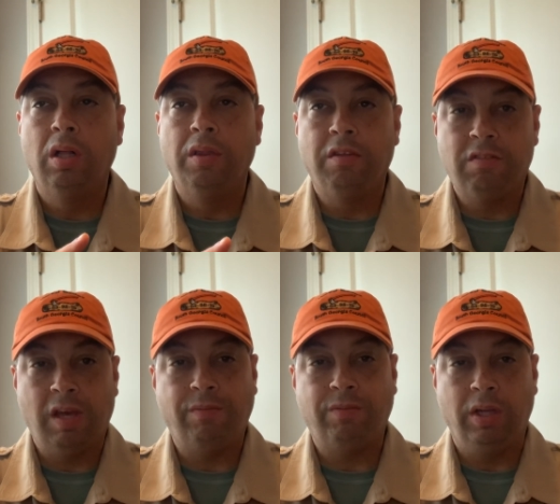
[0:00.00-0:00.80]
the
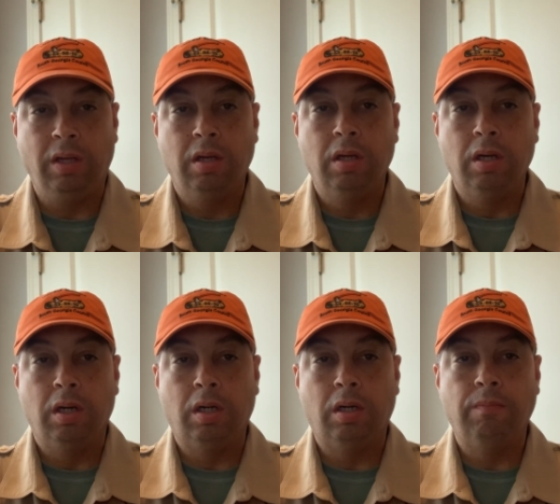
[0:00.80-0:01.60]
safety
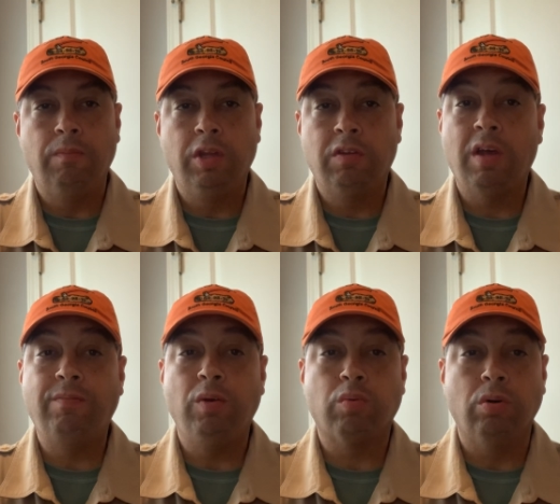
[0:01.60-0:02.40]

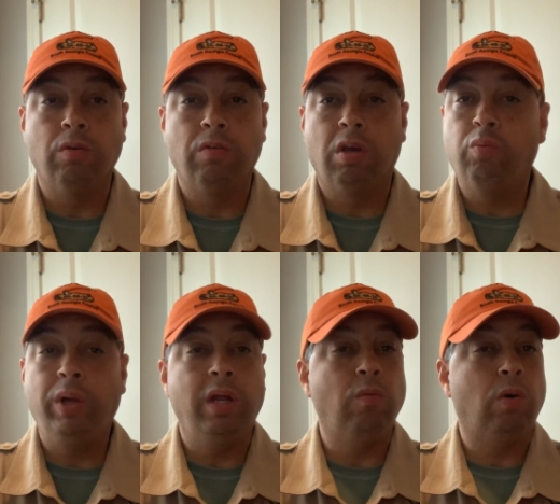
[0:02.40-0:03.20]
rules, because
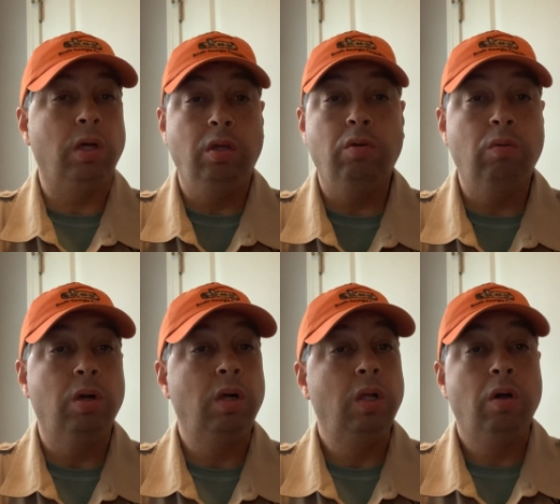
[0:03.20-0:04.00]
we didn't want you
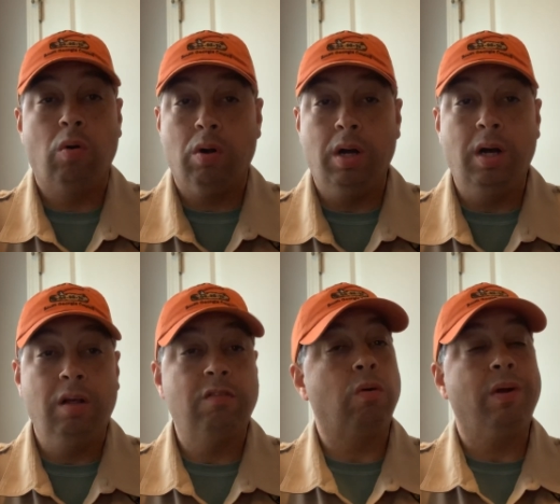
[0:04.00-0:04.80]
or
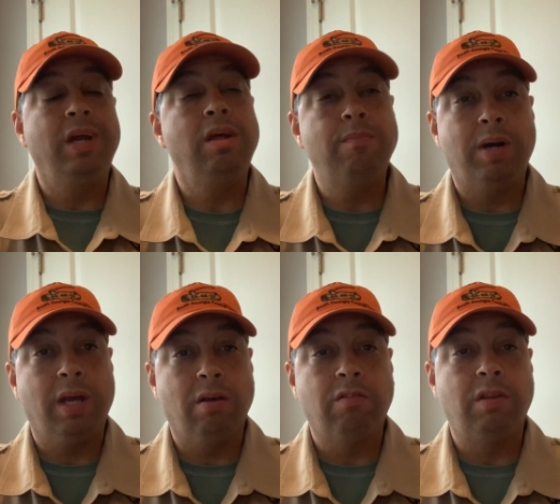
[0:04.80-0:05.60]
us or
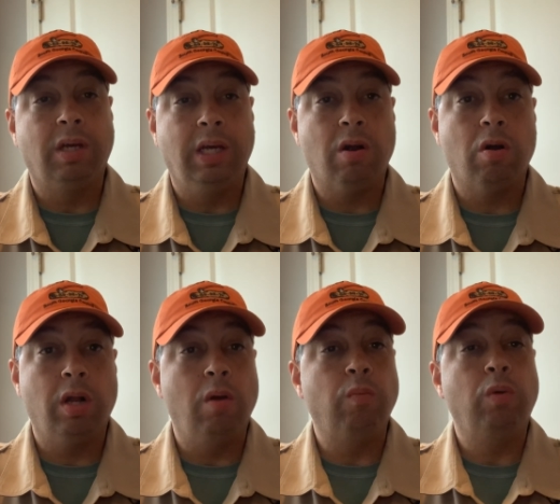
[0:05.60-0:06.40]
anybody else to get
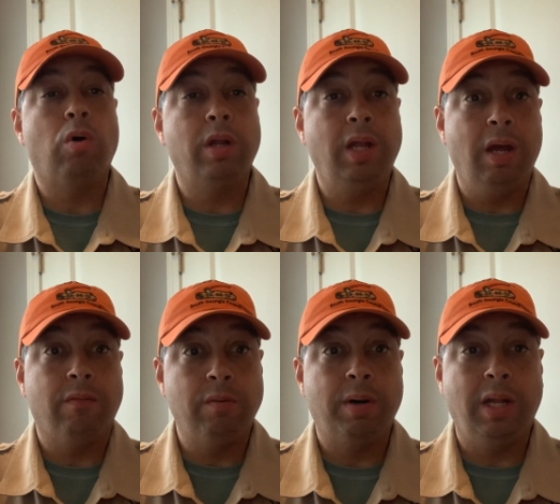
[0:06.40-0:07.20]
hurt, and we wanted
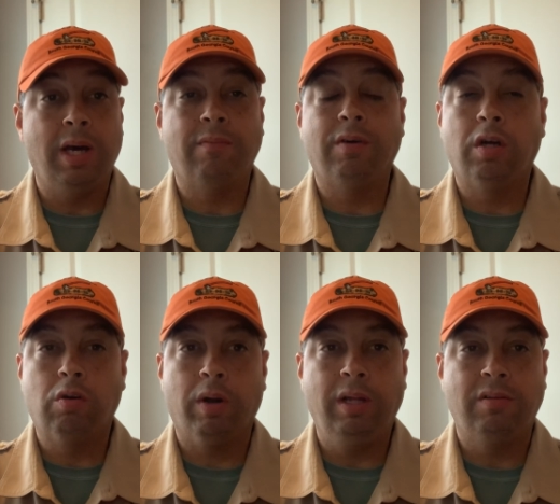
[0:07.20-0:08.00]
everybody to have a
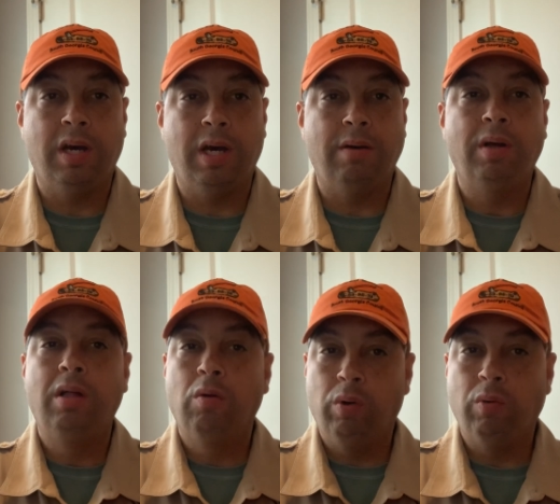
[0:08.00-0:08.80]
great time
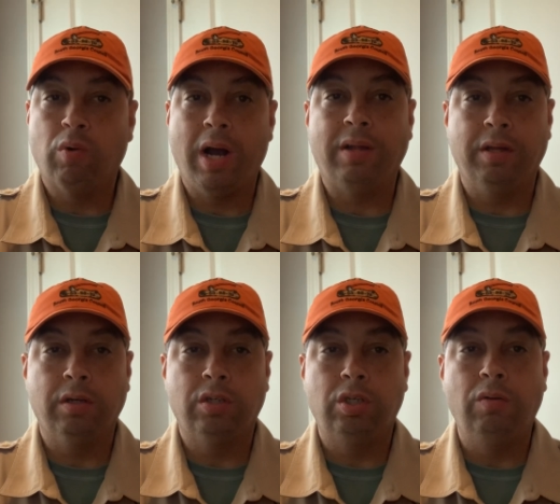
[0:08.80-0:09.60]
when we're out
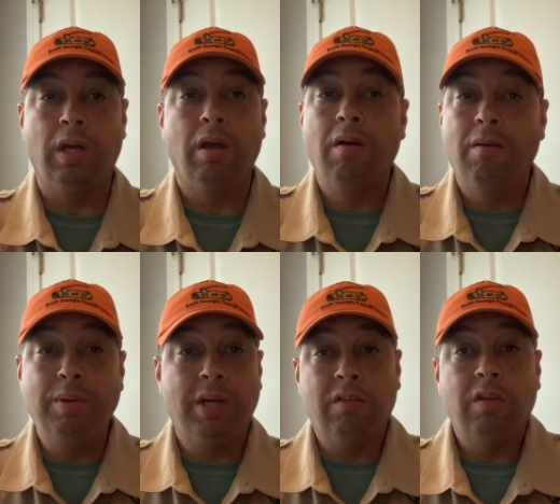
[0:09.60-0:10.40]
there shooting,
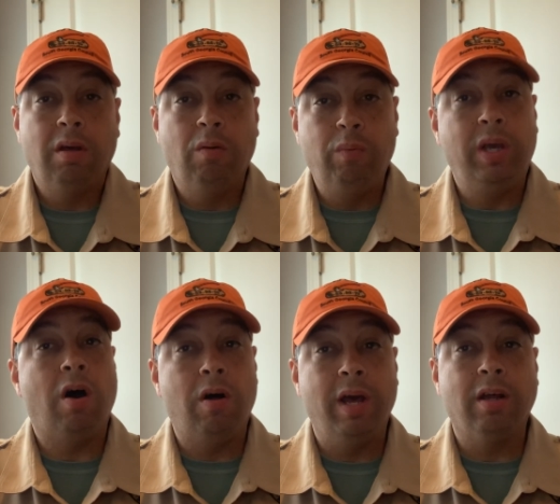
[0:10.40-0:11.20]
because we
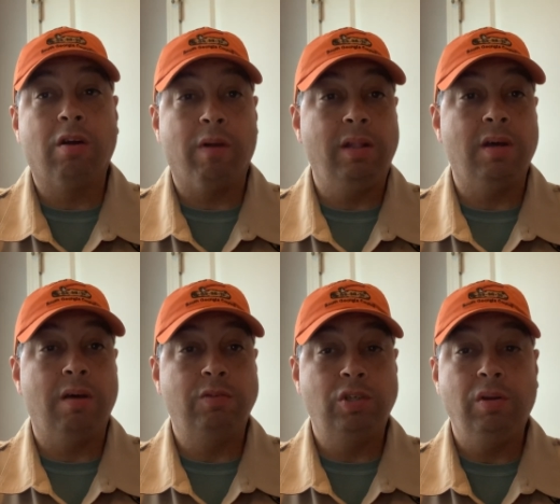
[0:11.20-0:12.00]
all had a great
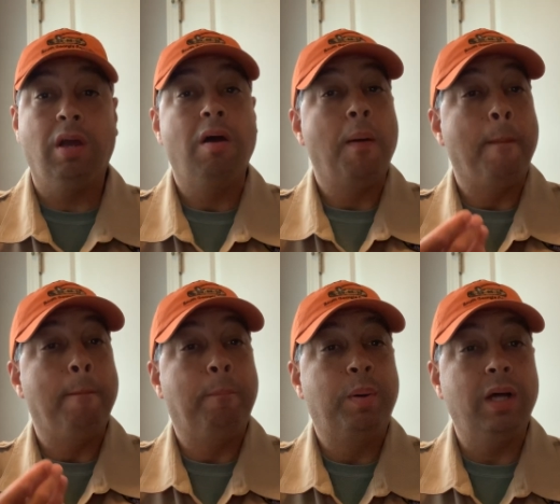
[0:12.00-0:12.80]
time shooting.
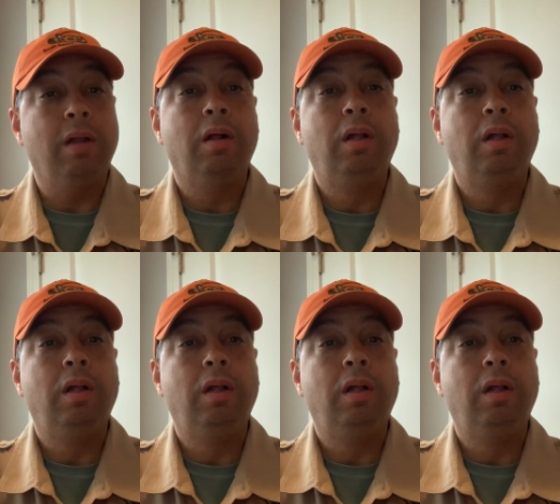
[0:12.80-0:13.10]
But